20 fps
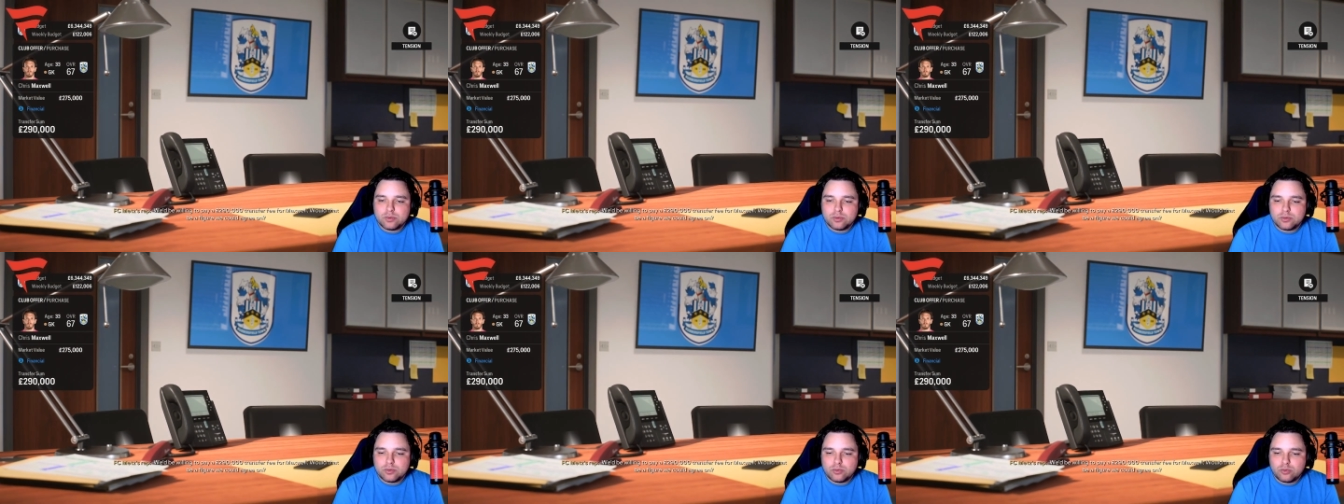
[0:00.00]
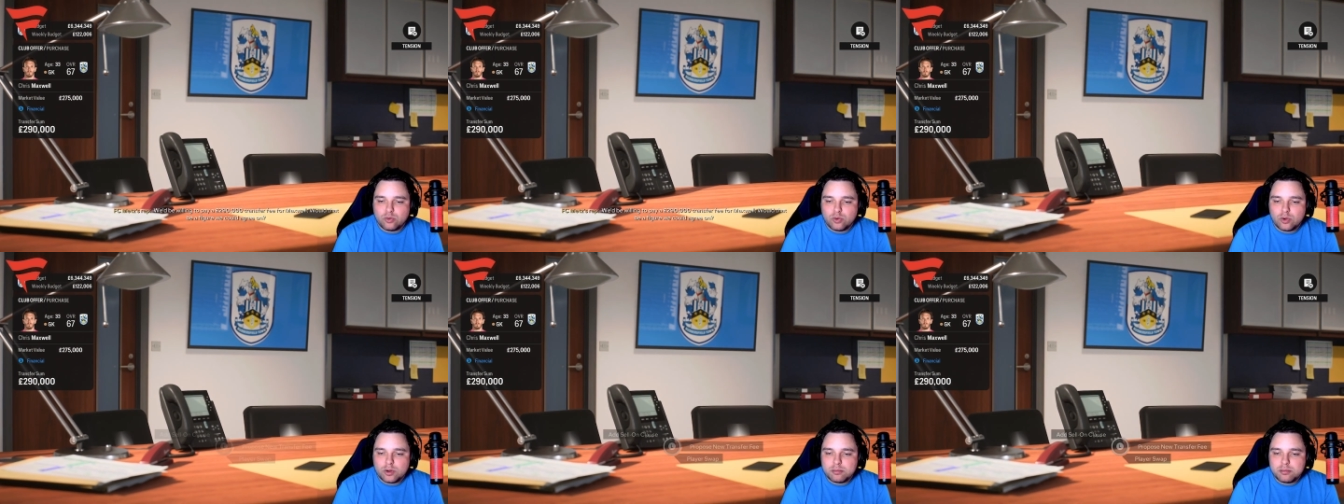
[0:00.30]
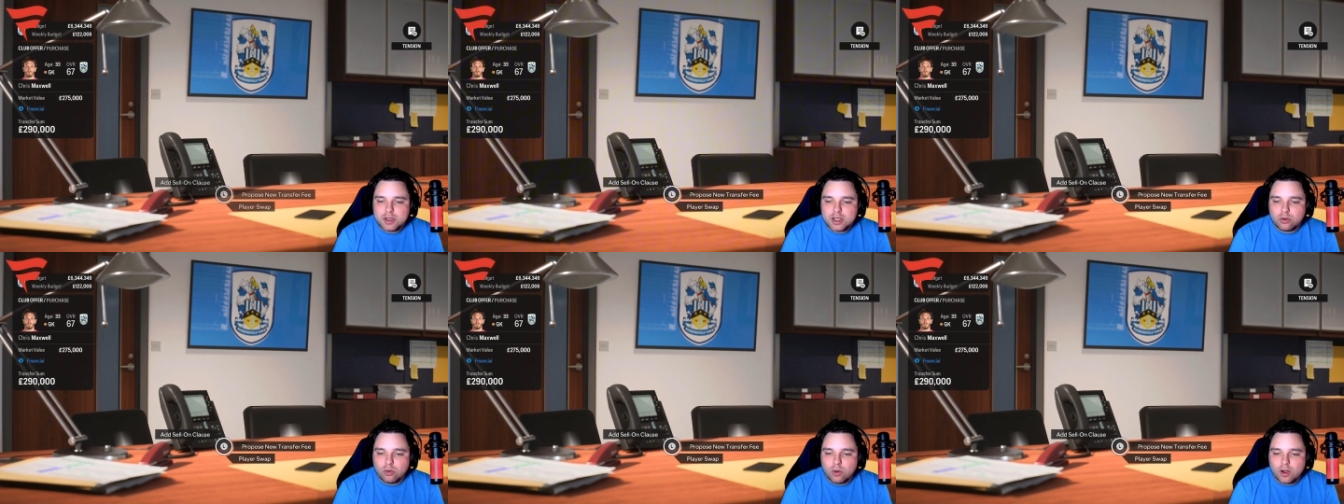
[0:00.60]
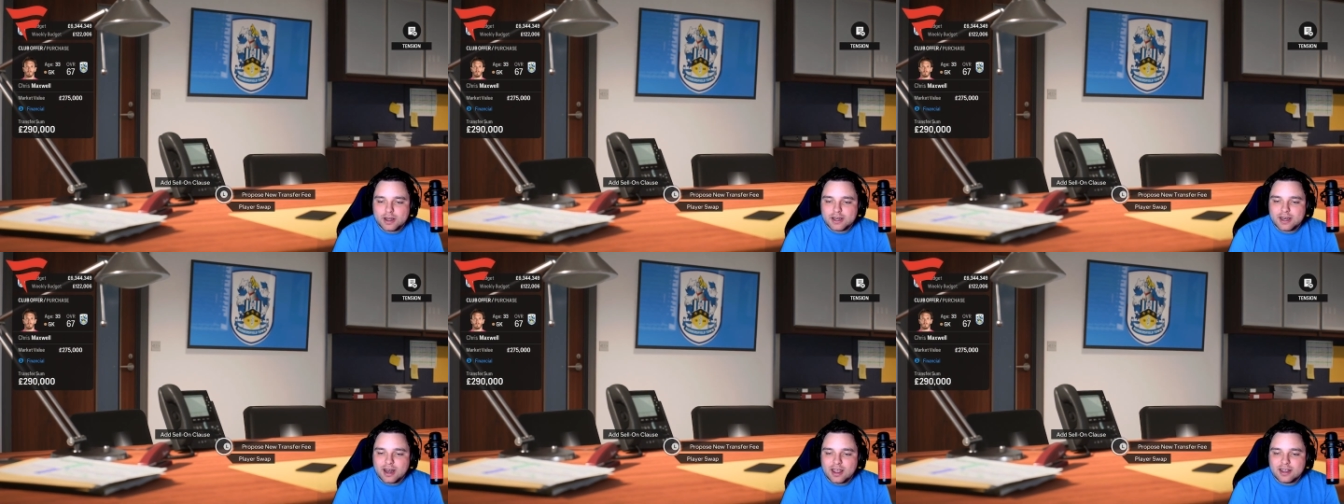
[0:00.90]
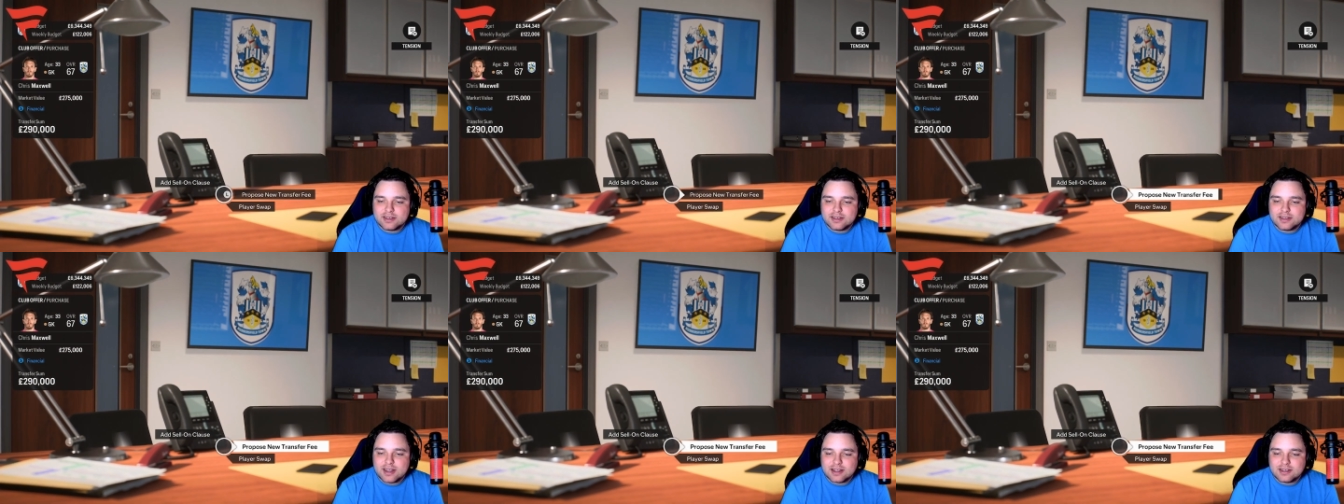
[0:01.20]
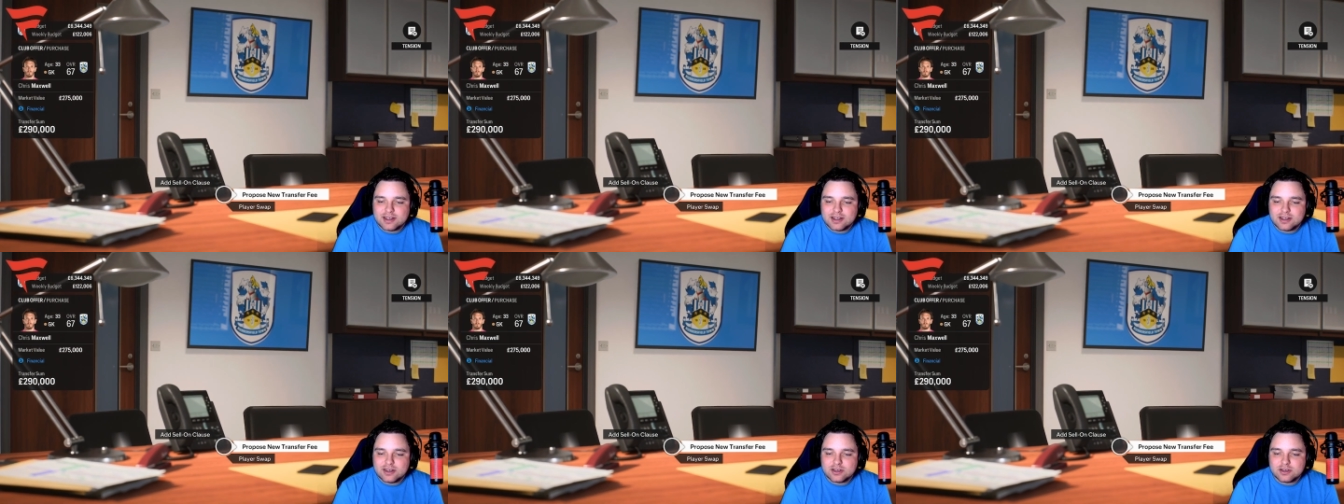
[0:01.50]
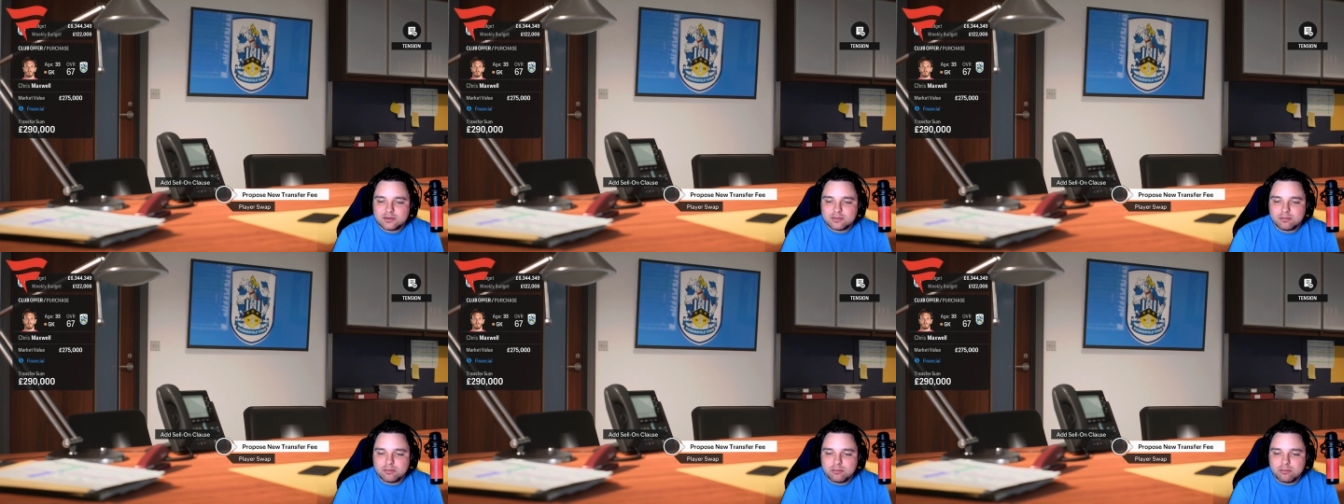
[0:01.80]
would be quite nice. That's
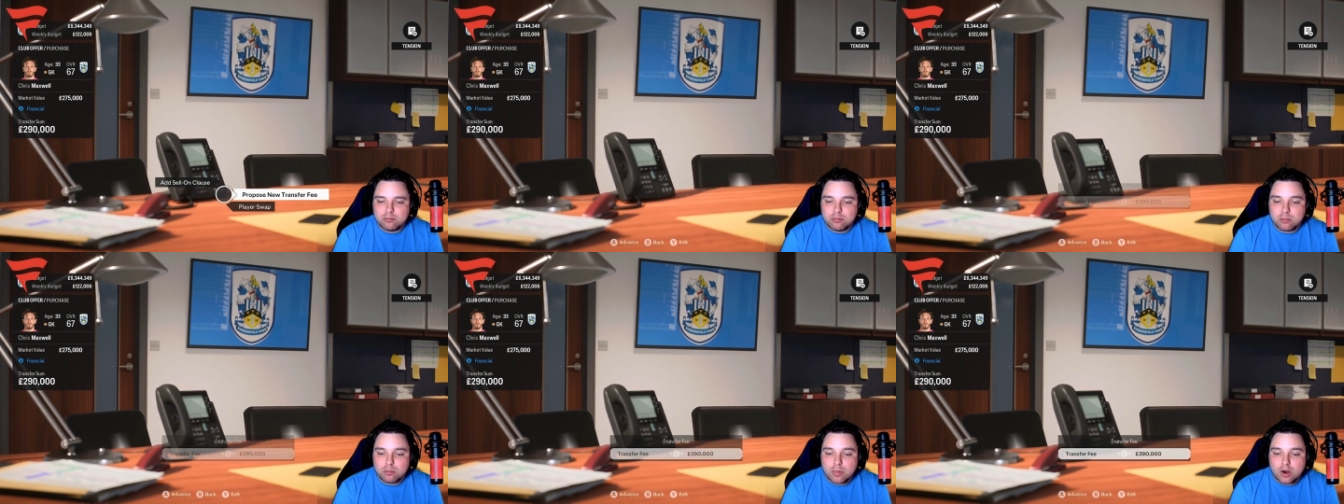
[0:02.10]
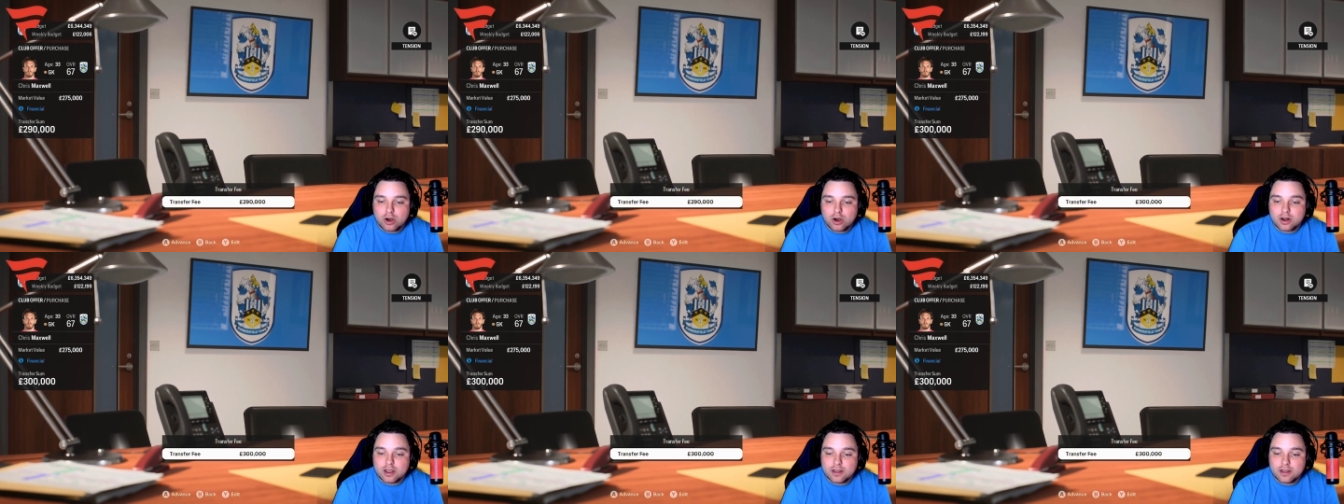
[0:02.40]
his market